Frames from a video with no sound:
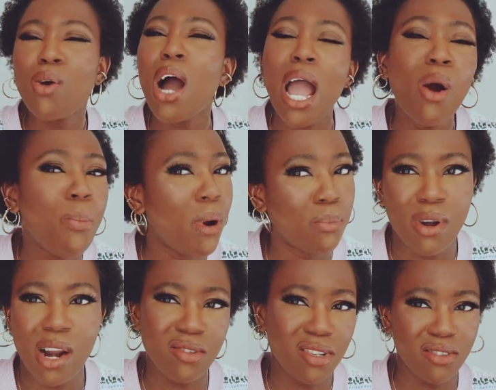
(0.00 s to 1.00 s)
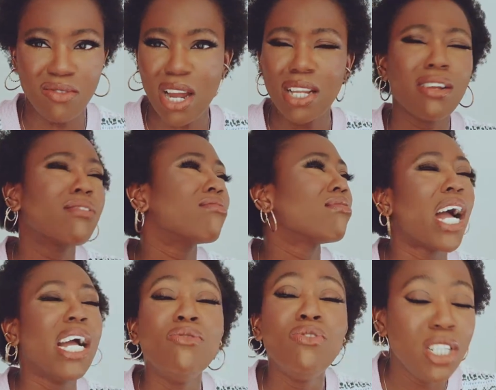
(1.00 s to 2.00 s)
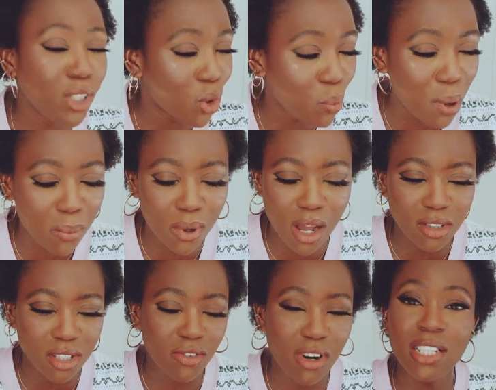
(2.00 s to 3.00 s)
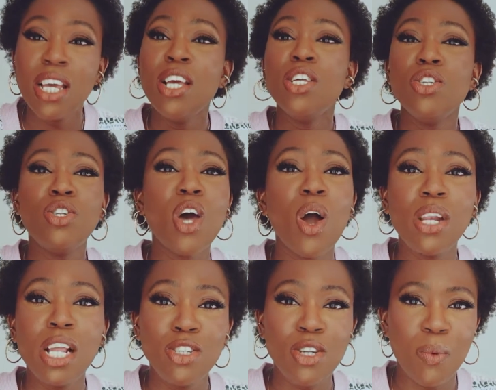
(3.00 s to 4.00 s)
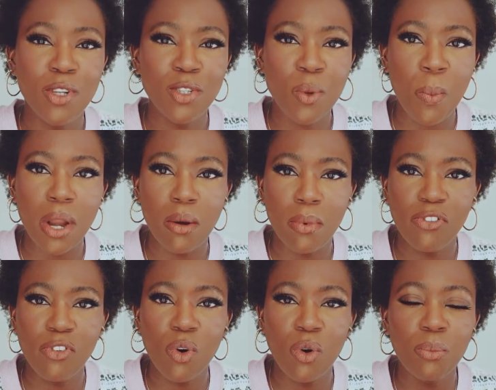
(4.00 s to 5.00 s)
I hope I'm pronouncing it right. I really hope I'm pronouncing it right. So let's jump on to my number 4.